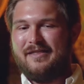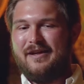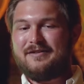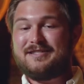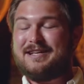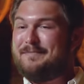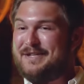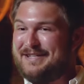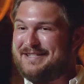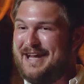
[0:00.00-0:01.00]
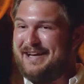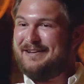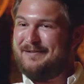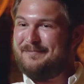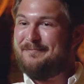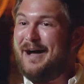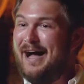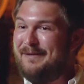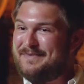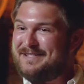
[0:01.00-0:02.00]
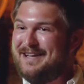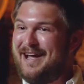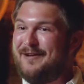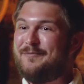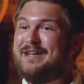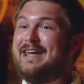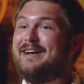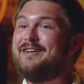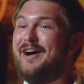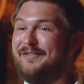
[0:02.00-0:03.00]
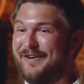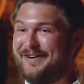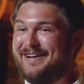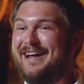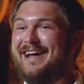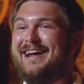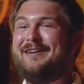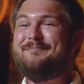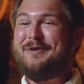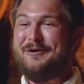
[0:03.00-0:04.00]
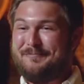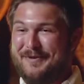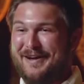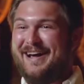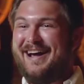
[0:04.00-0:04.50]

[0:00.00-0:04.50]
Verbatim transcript: their septic tank pops and we get covered in poop.